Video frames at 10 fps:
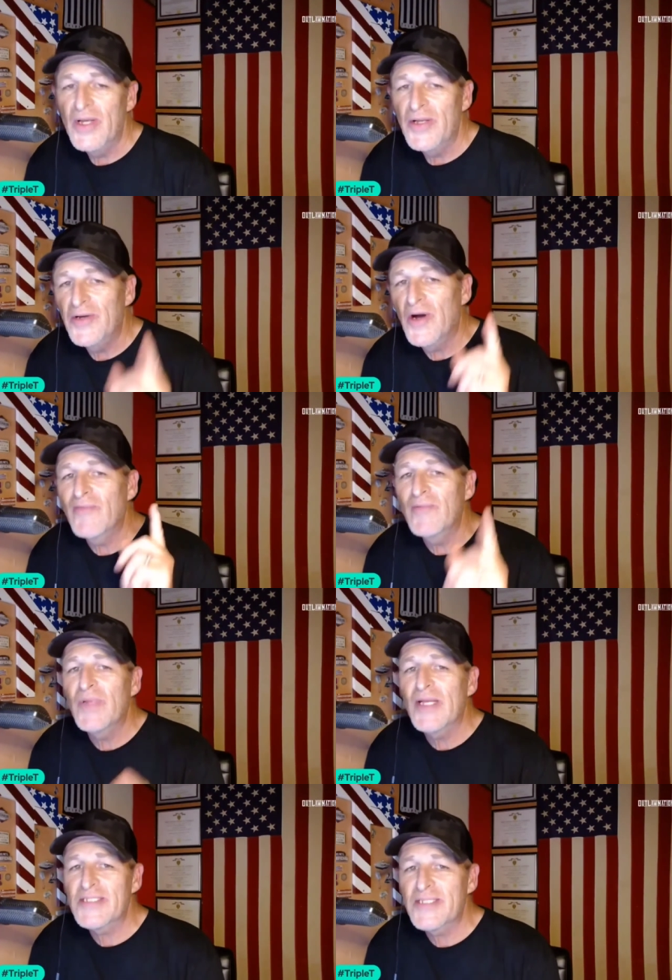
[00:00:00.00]
Y'all have a
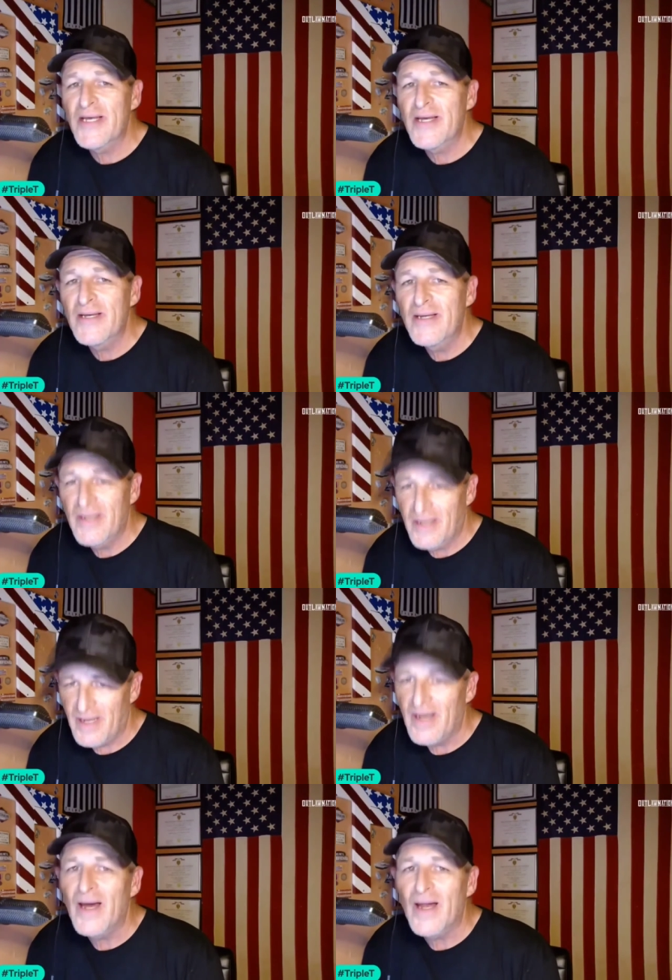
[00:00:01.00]
blessed day,
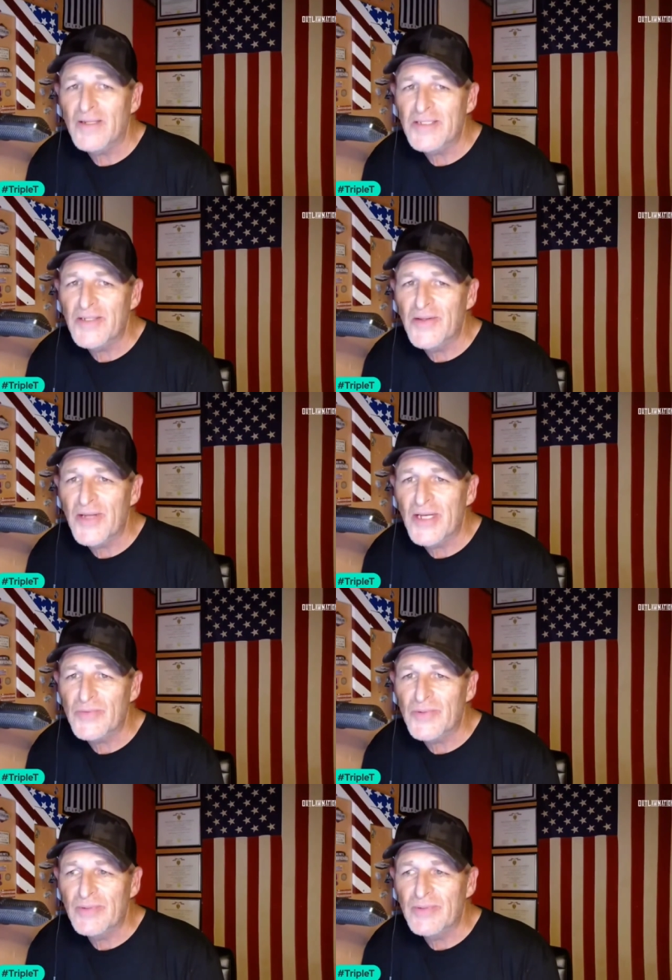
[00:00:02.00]
and I'll see you on the next one.